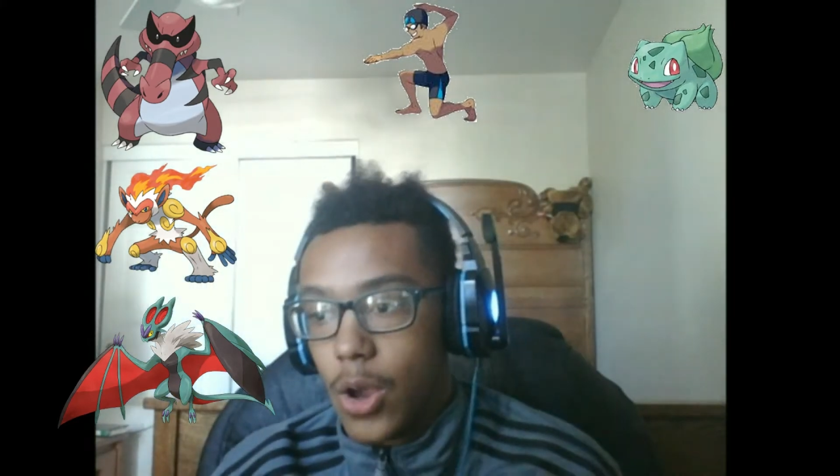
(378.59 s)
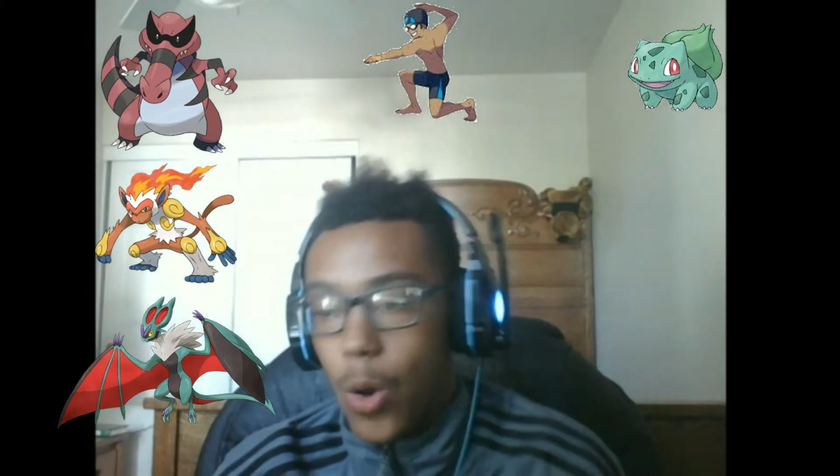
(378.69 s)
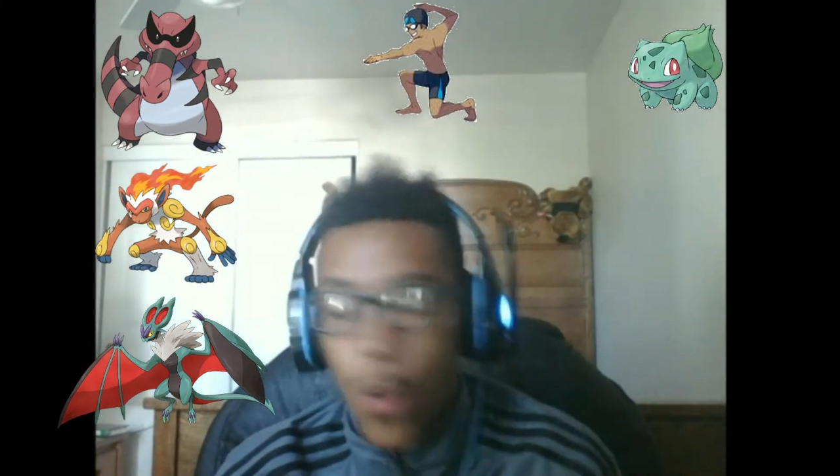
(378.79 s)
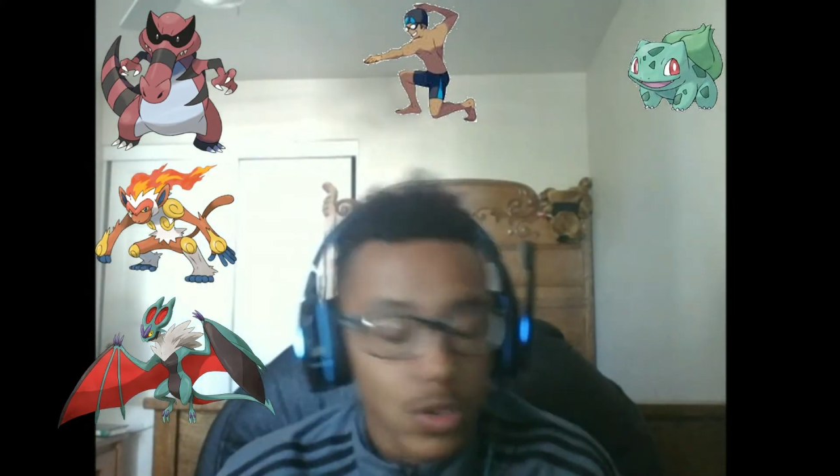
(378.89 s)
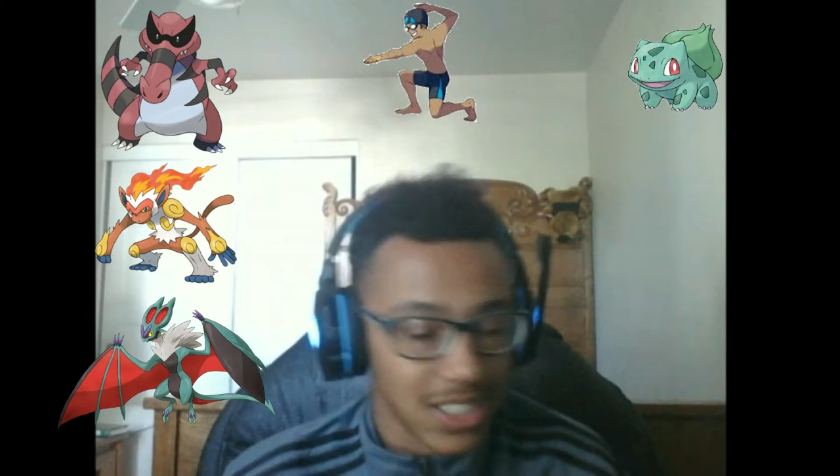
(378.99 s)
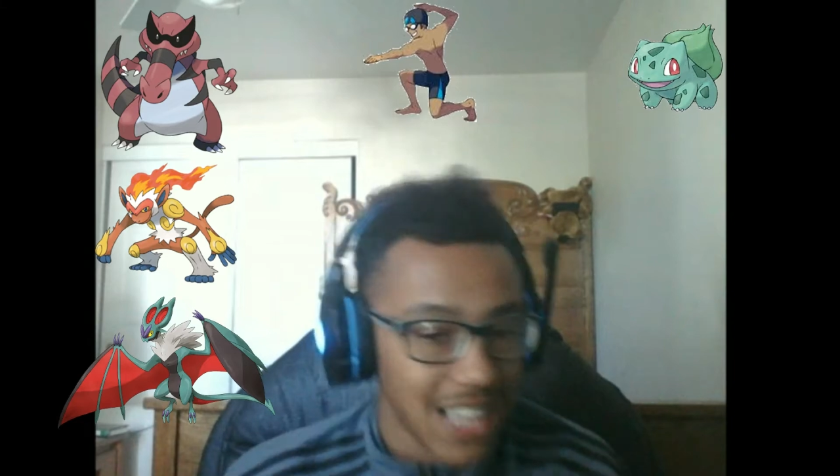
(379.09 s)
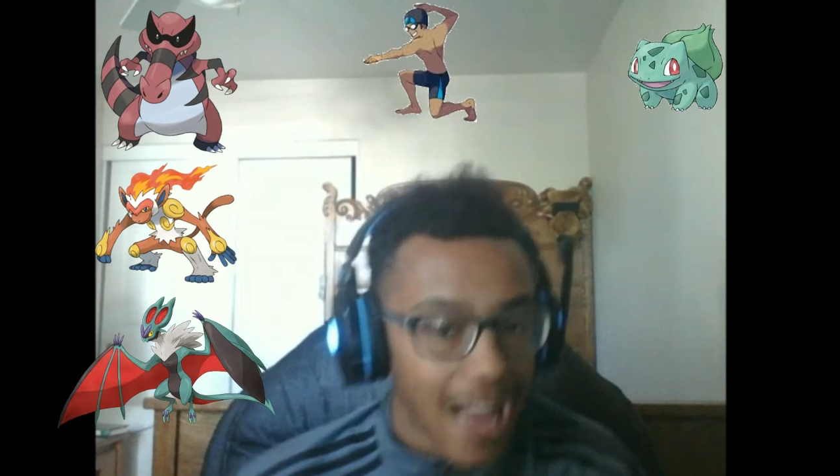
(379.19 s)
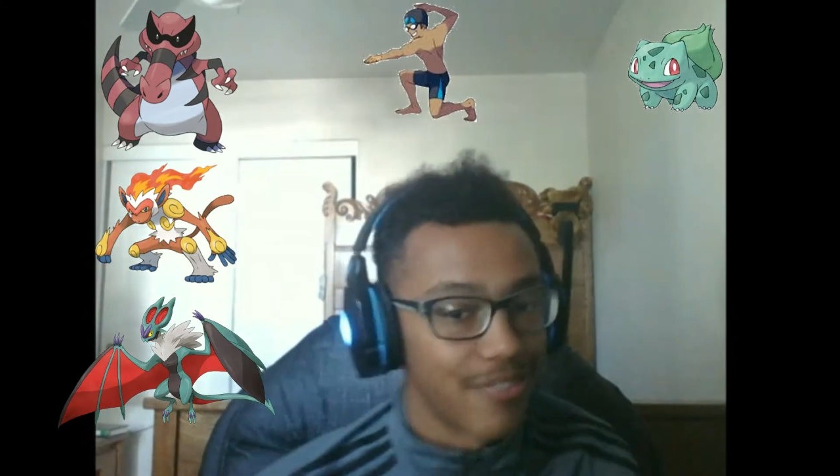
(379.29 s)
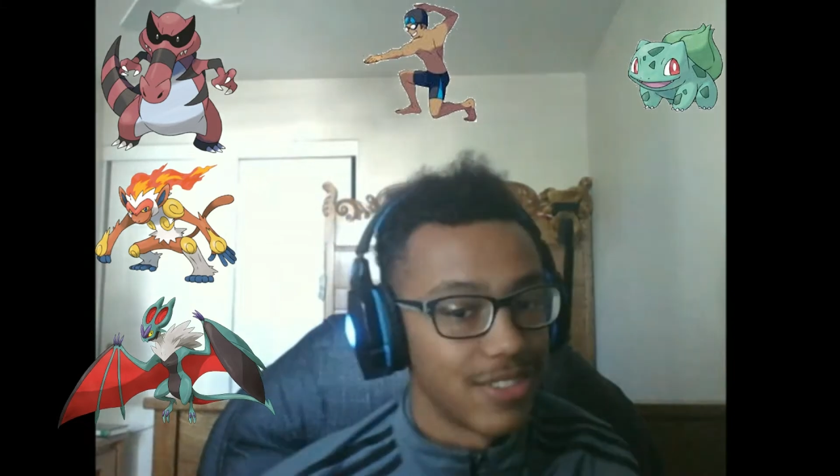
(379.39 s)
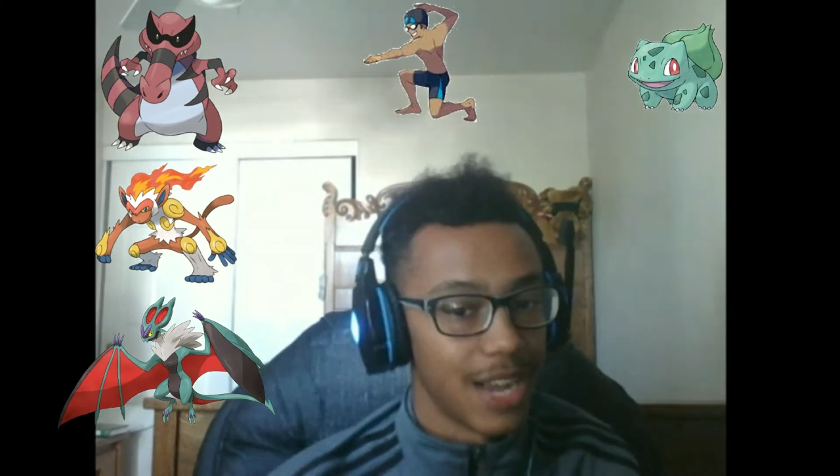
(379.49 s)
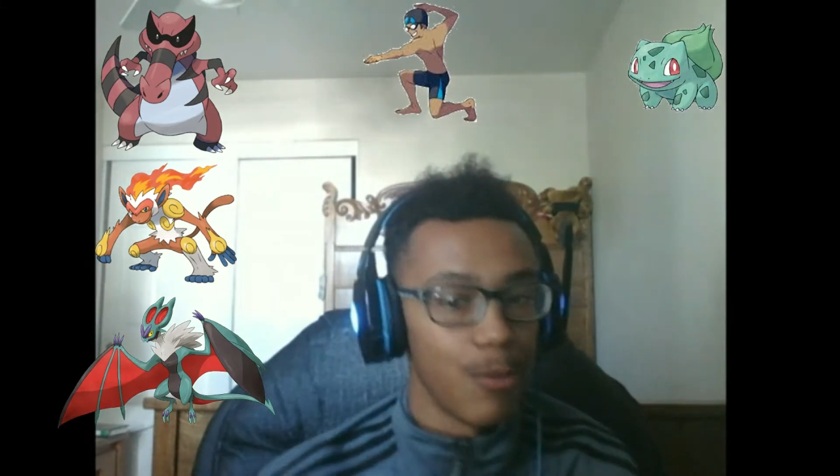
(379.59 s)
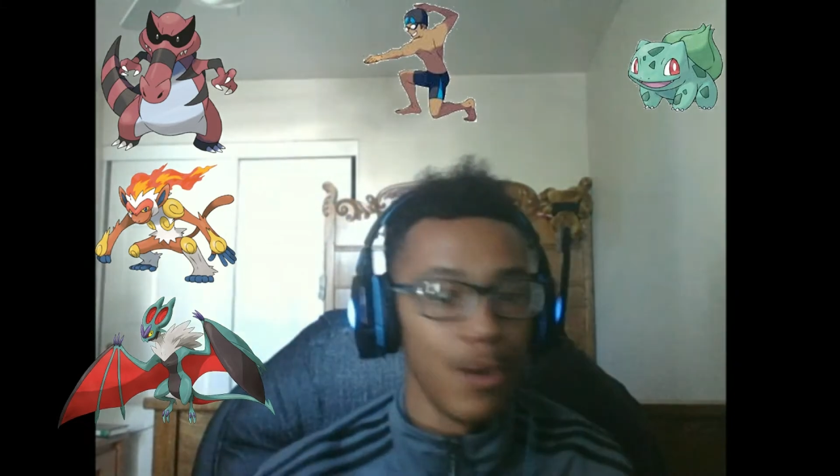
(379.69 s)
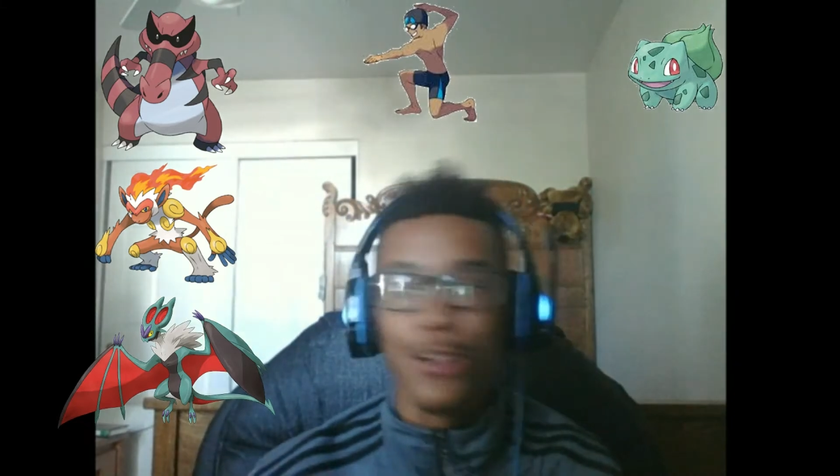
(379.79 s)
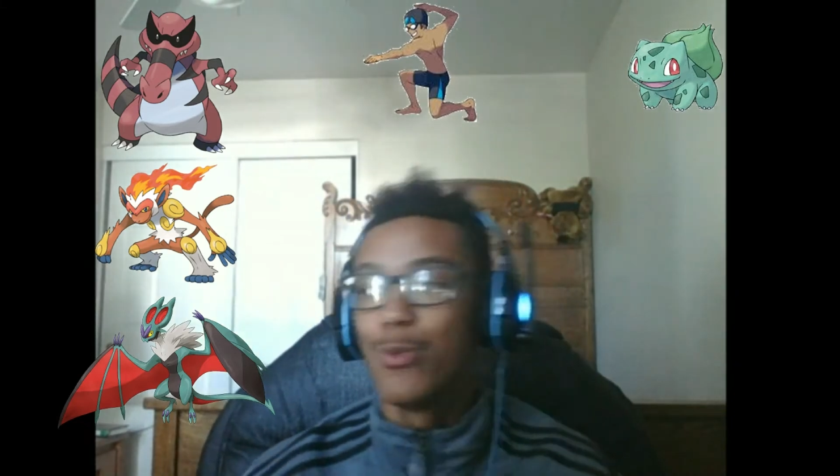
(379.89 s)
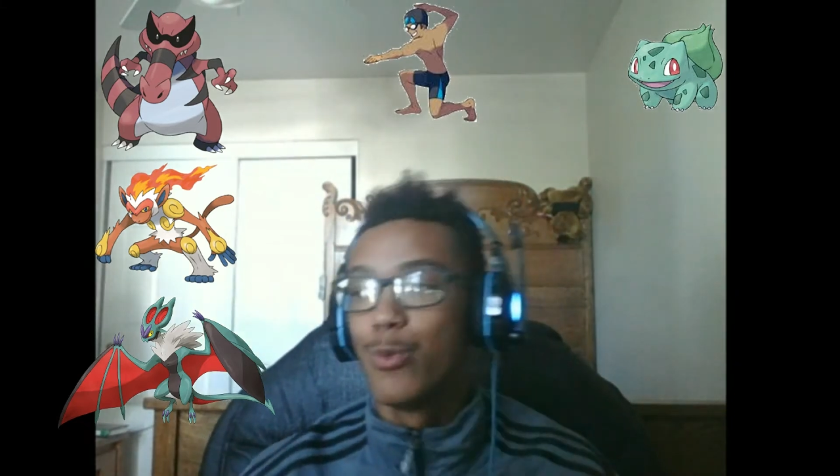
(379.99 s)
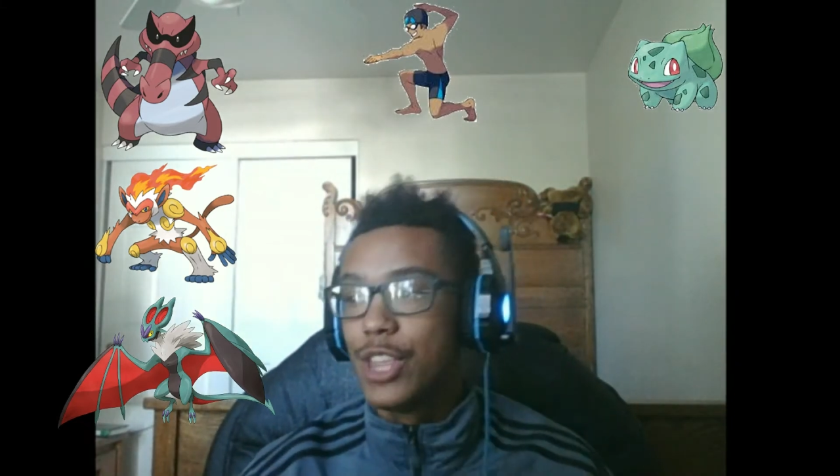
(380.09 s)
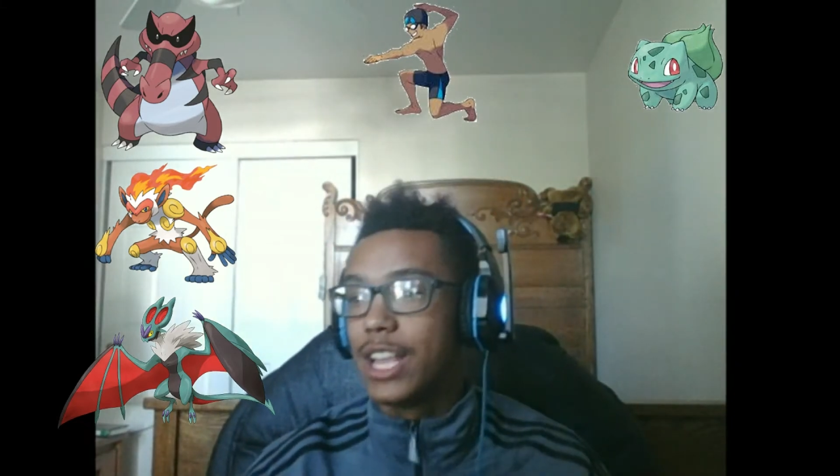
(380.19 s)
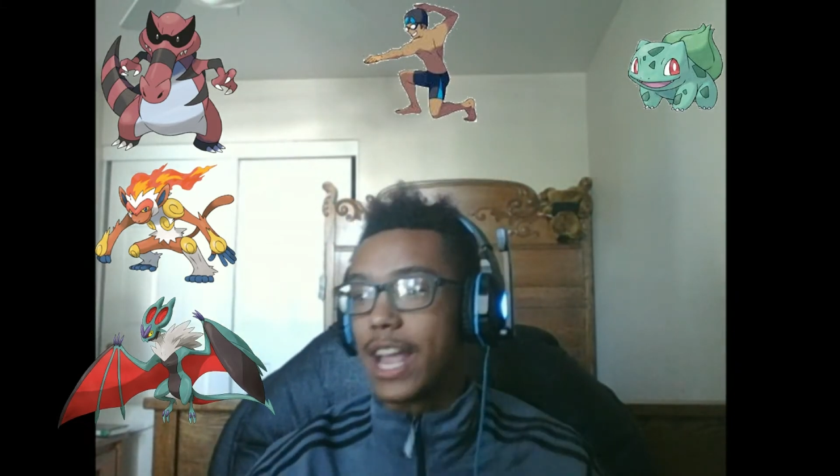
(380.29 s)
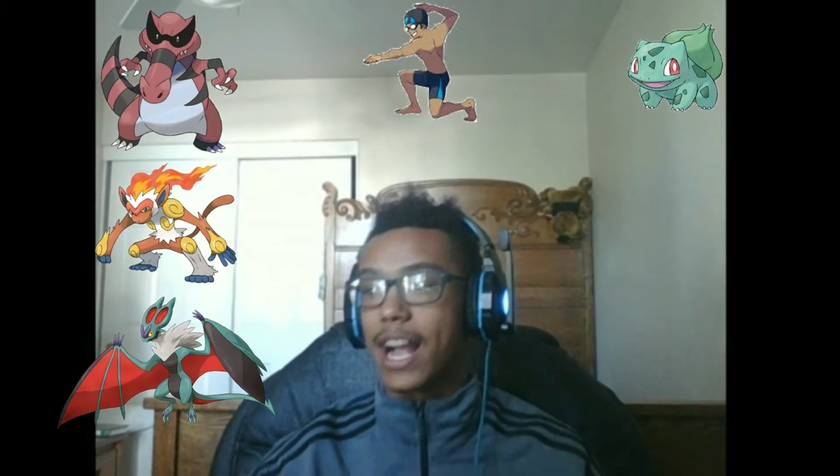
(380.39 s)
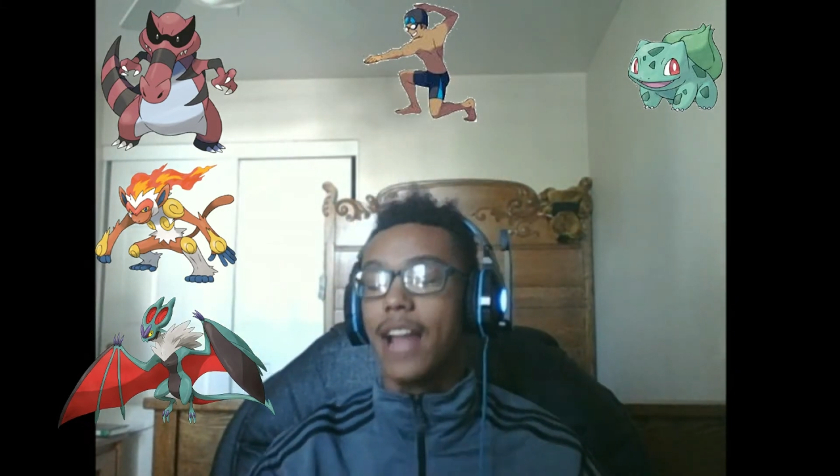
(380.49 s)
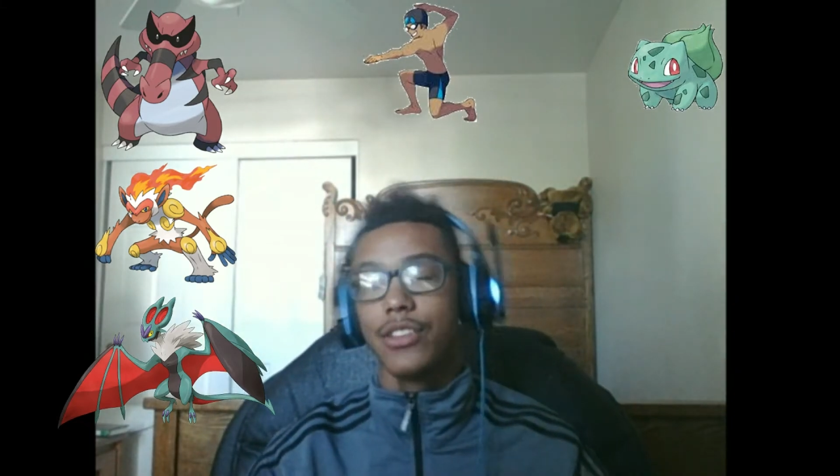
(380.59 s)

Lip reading: Who's left? Like, what do you really like?